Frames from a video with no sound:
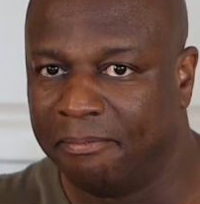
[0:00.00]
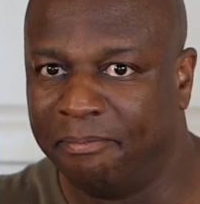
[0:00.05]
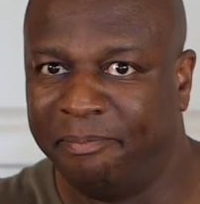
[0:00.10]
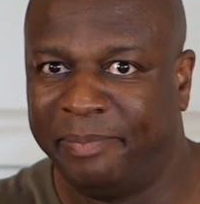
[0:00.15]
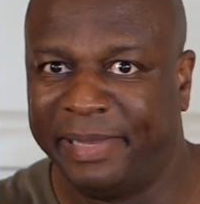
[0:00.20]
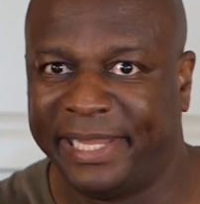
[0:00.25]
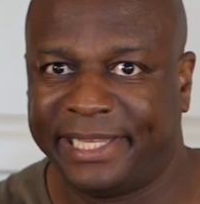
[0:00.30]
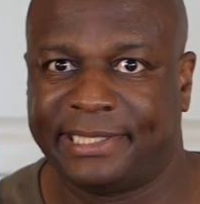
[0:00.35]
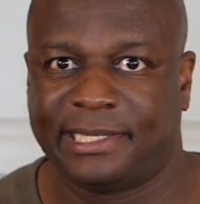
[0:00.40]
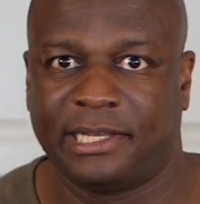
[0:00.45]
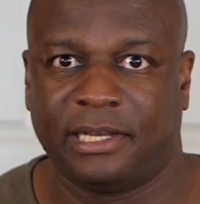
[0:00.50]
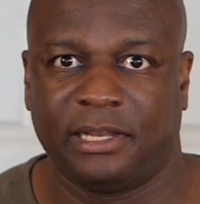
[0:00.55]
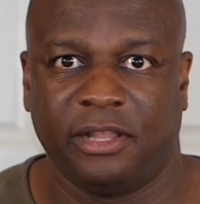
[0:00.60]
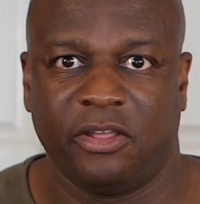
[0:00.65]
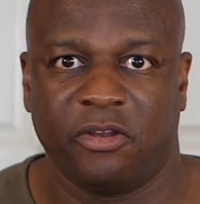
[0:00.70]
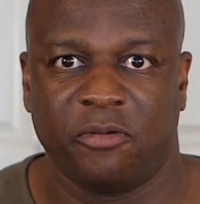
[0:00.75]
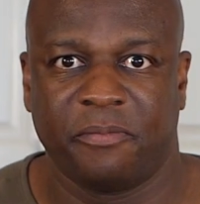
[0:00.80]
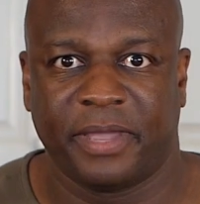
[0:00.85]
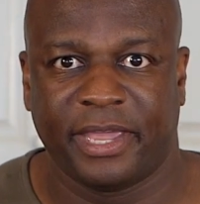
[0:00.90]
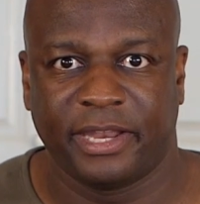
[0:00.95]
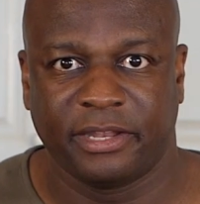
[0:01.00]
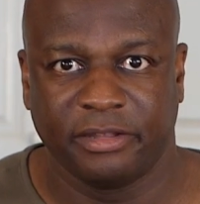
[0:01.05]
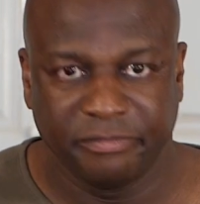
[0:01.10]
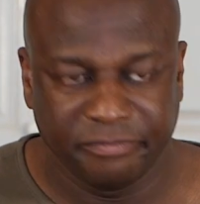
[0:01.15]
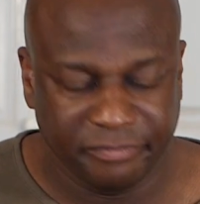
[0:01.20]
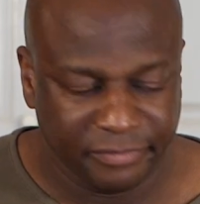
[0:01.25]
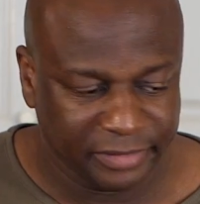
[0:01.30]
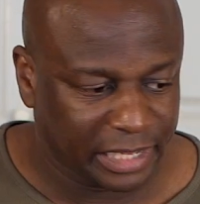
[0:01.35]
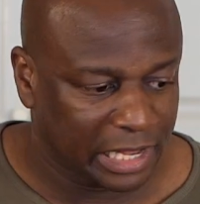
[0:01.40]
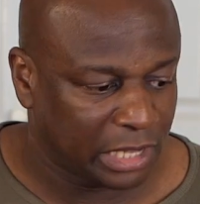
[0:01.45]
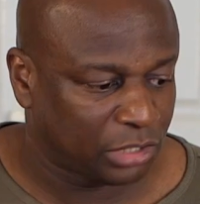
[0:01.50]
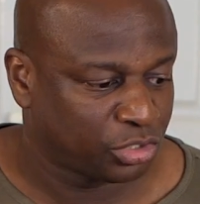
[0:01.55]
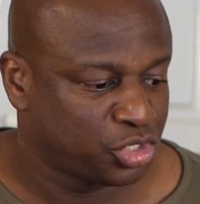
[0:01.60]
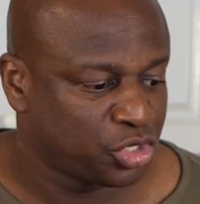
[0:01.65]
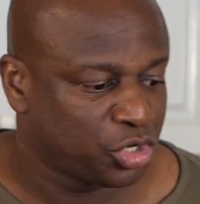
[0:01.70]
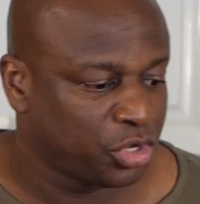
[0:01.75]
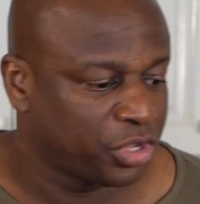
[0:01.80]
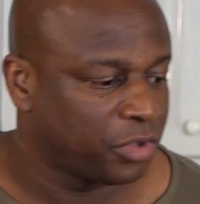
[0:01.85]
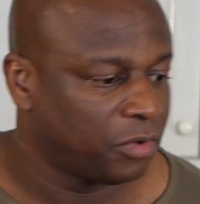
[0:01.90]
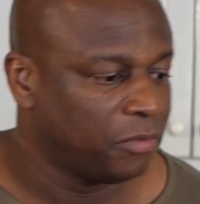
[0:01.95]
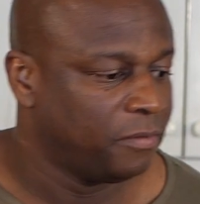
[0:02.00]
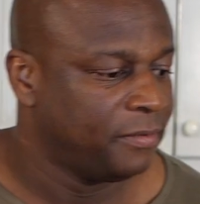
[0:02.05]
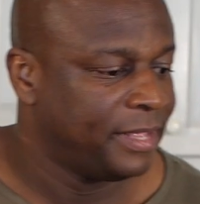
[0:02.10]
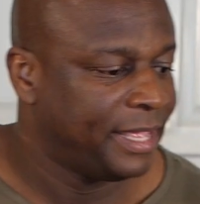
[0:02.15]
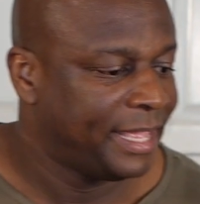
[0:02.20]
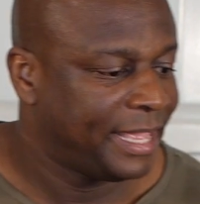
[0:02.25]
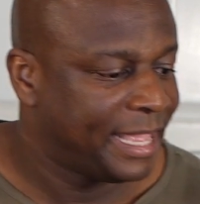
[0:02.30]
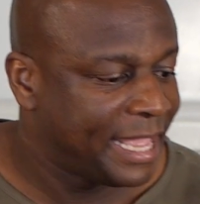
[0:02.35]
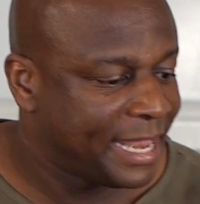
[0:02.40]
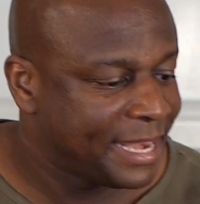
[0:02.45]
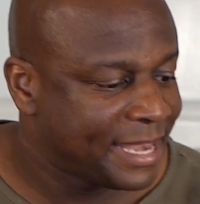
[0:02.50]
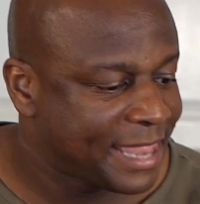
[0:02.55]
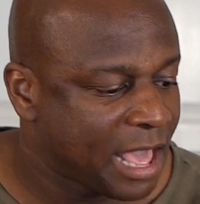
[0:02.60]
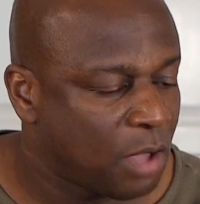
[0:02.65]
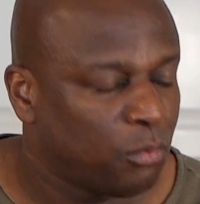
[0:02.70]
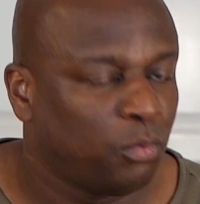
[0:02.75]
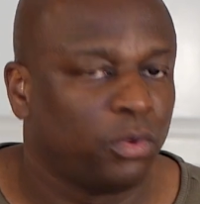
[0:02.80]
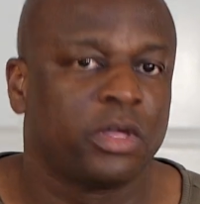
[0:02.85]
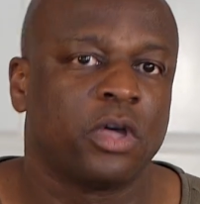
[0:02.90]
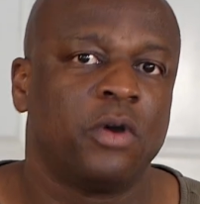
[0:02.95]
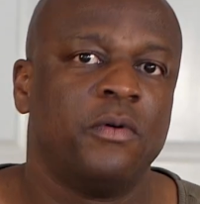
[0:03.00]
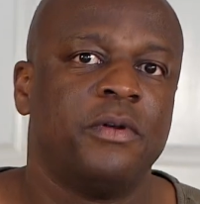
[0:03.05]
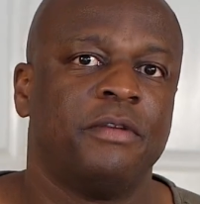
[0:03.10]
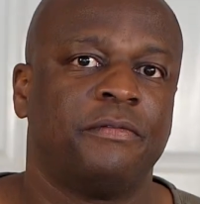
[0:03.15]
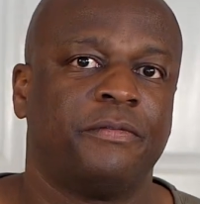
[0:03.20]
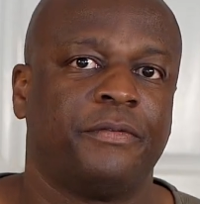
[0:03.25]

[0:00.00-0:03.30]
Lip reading: blitz it a little bit. I'll show you. And that will go in the